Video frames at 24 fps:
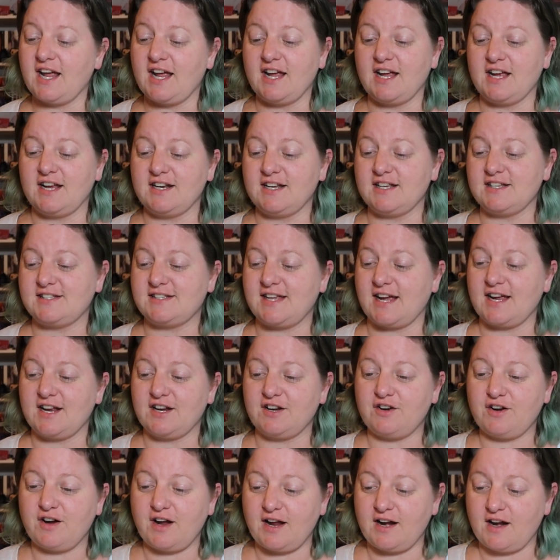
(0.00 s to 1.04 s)
and
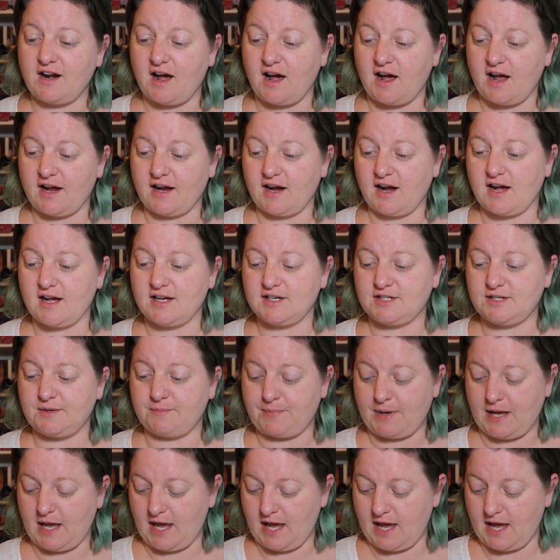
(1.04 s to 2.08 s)
Xander and I got to
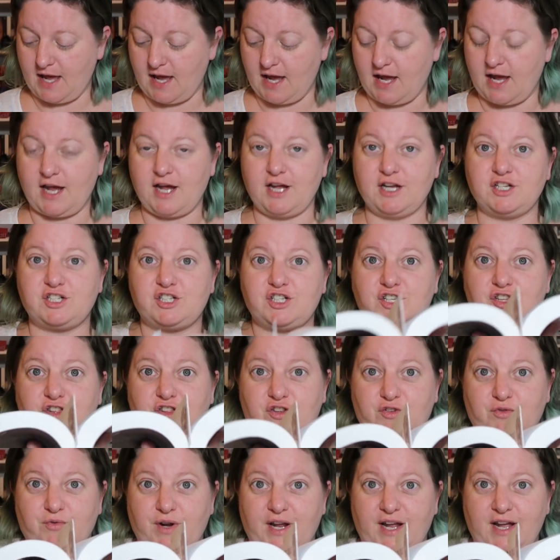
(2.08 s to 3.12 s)
page
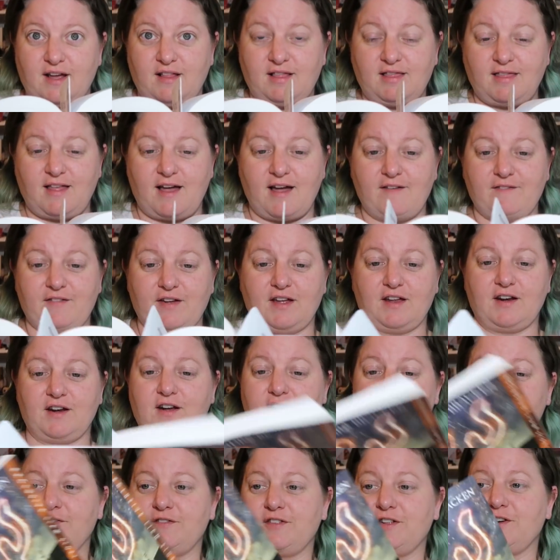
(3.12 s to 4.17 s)
311
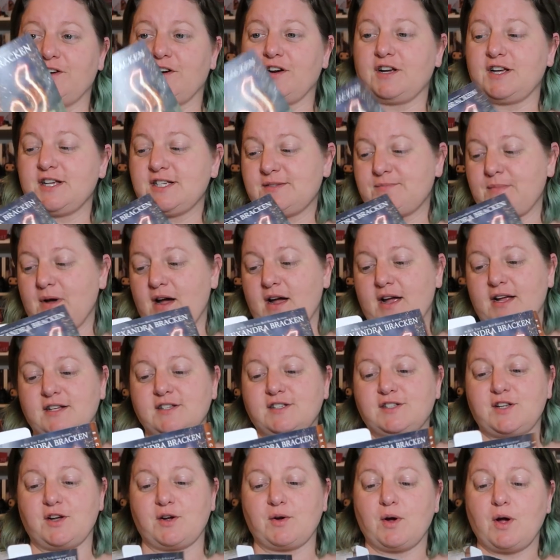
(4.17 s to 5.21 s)
of The Darkest Minds.
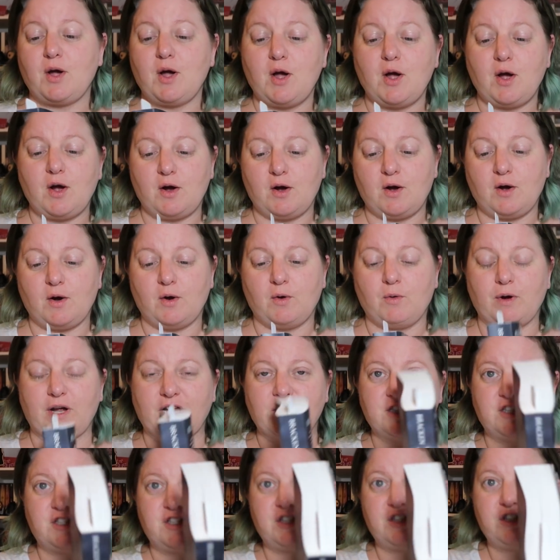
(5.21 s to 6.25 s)
So
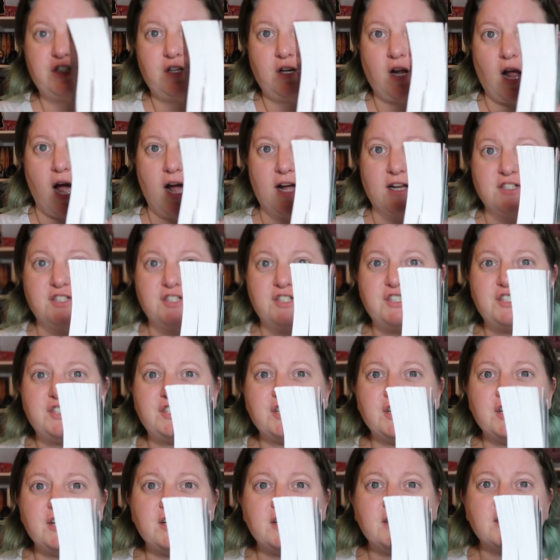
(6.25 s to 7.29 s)
we got
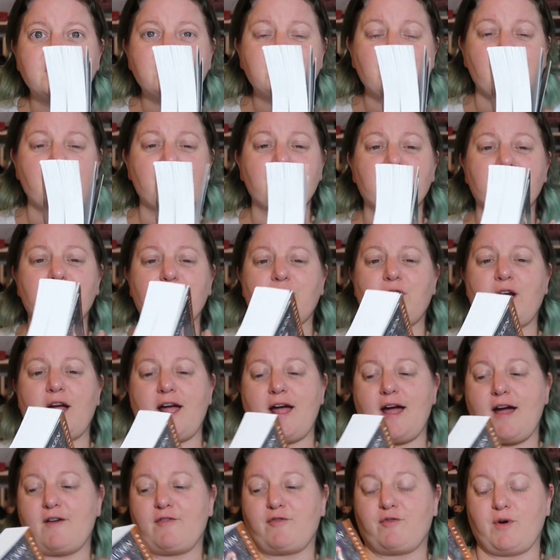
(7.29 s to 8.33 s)
just over
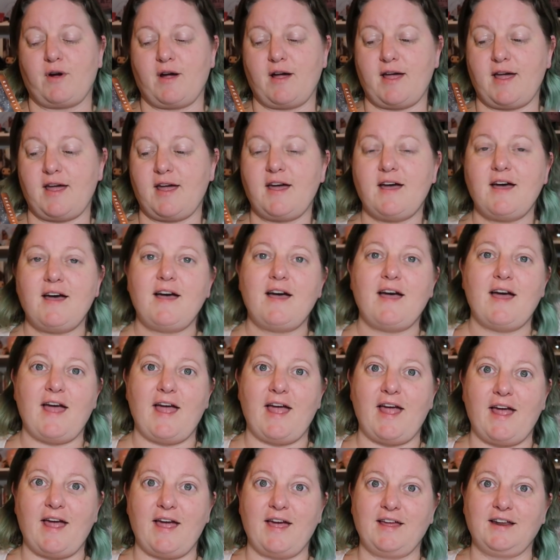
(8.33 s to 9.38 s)
halfway
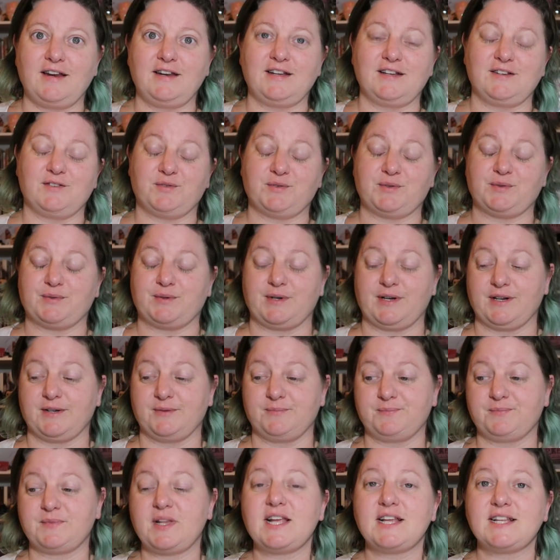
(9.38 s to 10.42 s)
and well,
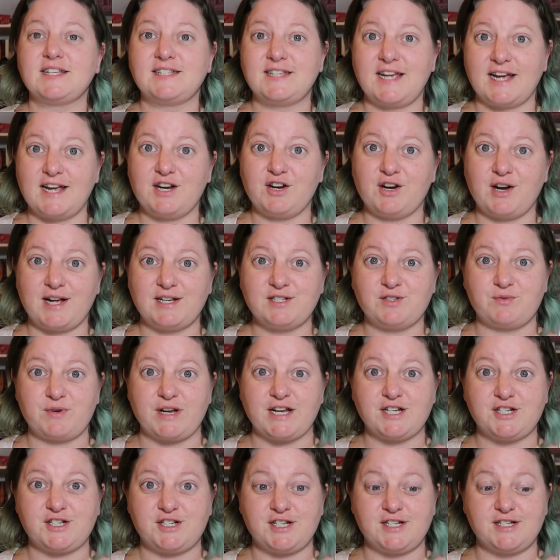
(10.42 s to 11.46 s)
Xander has
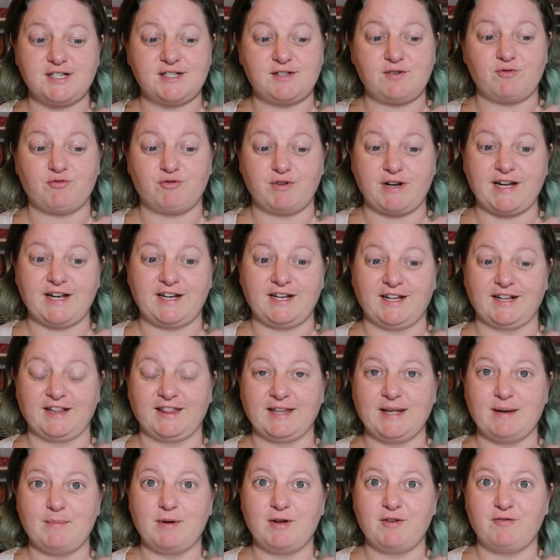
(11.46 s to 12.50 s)
reached his reading
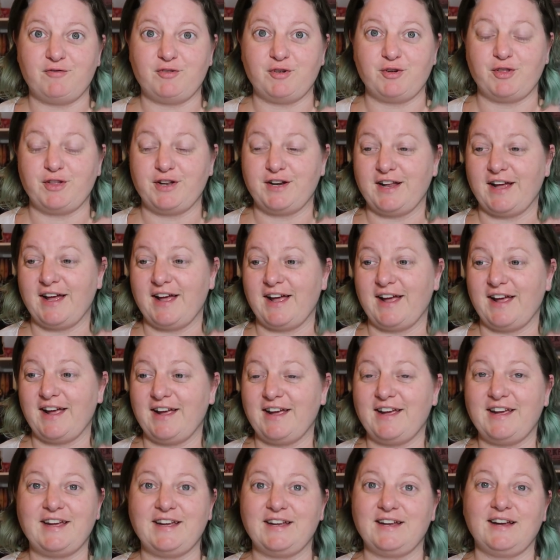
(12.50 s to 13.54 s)
limit for the day.
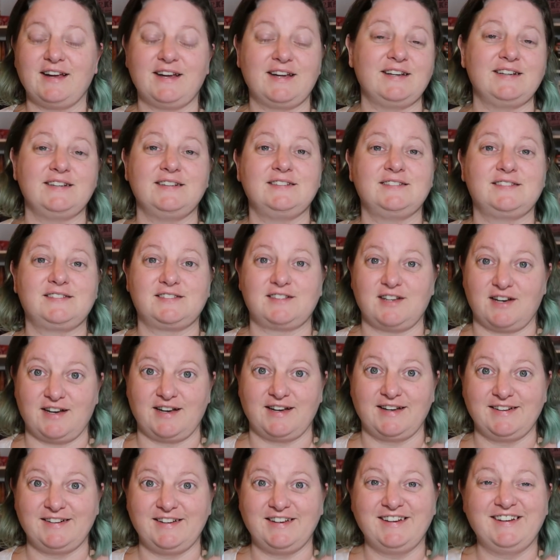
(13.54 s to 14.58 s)
He's
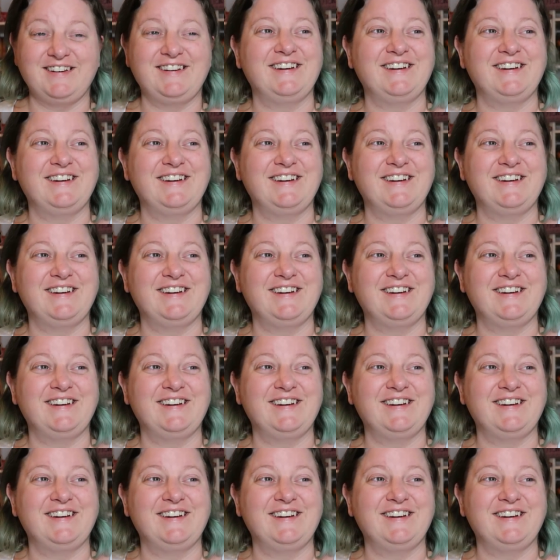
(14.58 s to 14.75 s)
done.